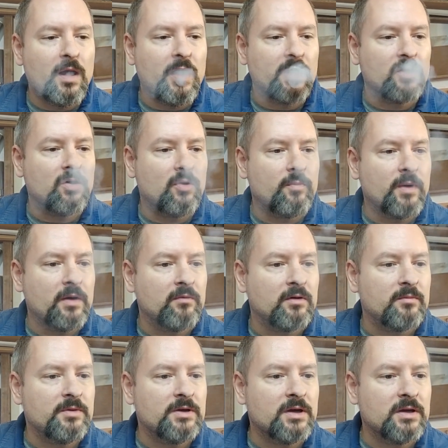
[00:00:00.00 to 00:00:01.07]
I hope I
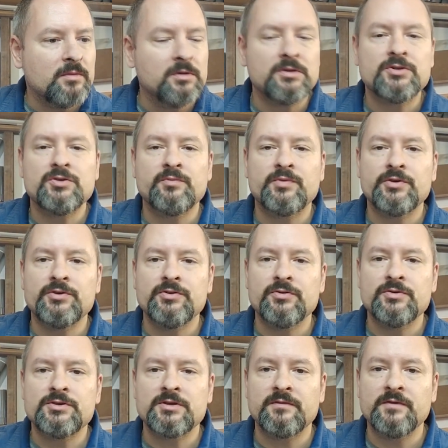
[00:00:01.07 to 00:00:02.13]
will be able to
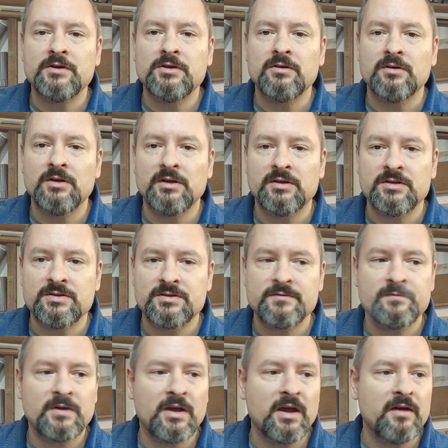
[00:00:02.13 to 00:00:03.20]
produce a video that
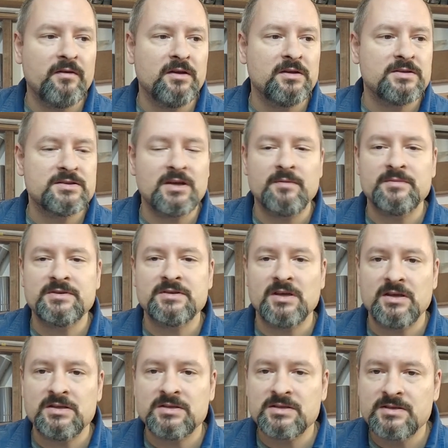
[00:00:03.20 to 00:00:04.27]
is having some
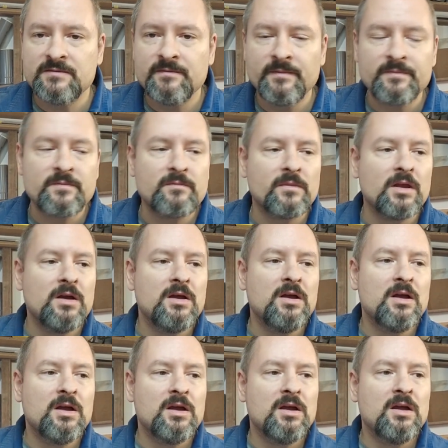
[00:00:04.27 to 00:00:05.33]
sense.
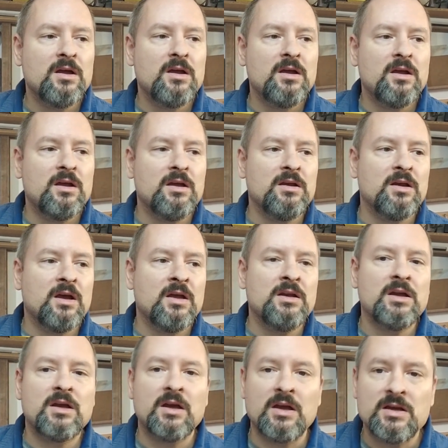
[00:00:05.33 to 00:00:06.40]
In
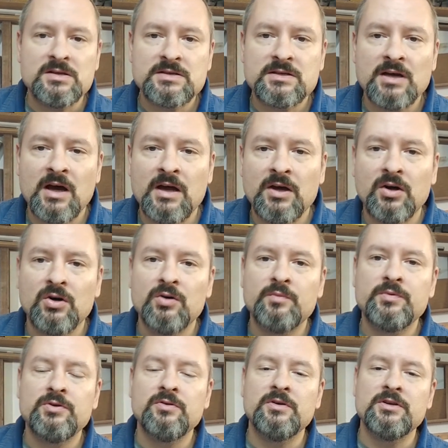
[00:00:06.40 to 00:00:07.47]
any case, I
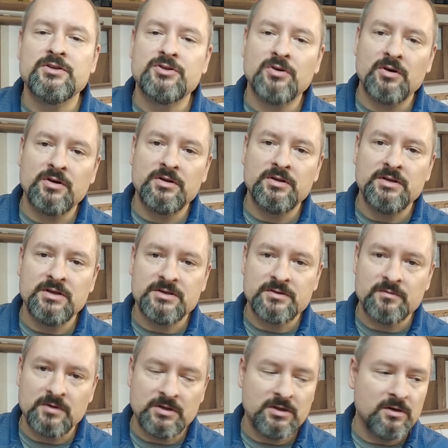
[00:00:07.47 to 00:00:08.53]
hope you enjoyed
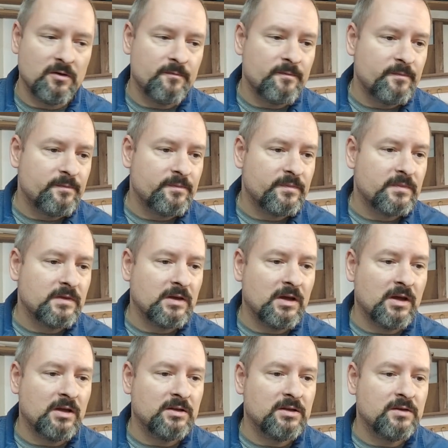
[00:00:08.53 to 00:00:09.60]
this video,
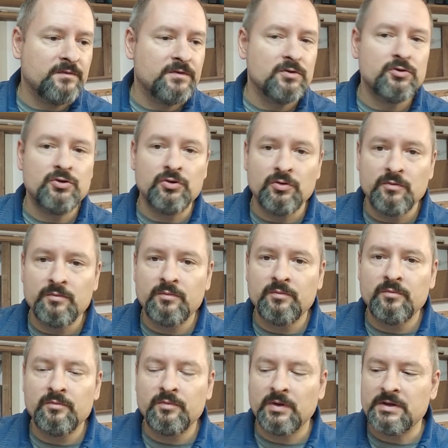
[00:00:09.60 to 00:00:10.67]
and if you do,
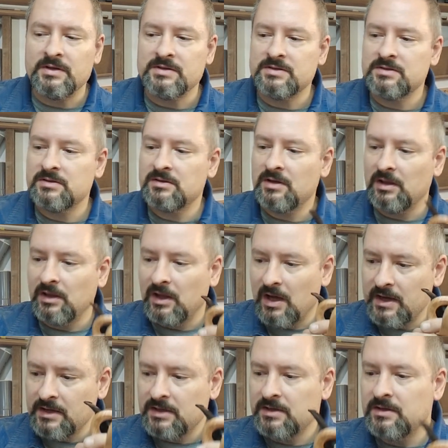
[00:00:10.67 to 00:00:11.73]
please
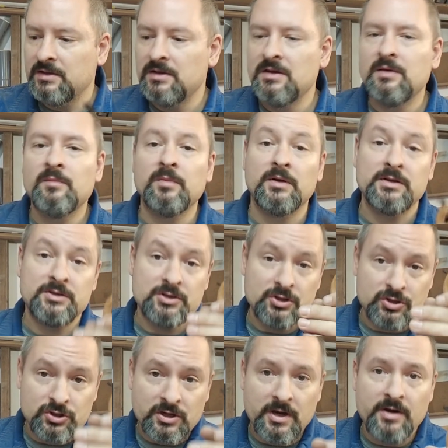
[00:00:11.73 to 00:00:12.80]
like, please
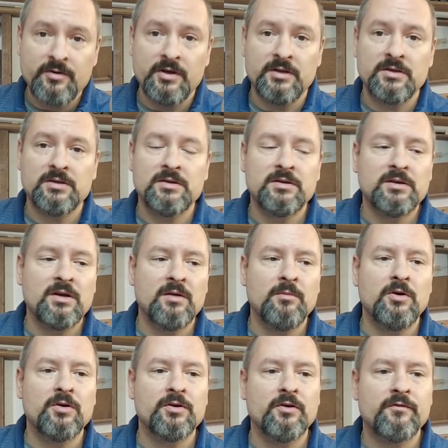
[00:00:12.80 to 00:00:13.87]
share it
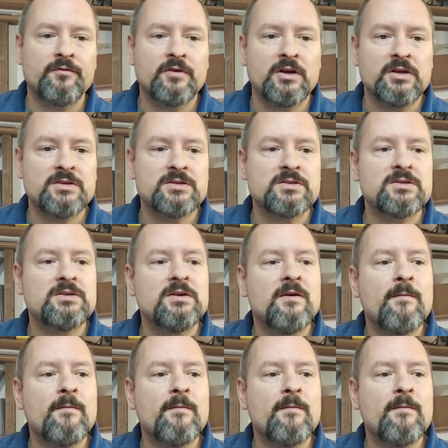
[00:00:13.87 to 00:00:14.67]
among your friends,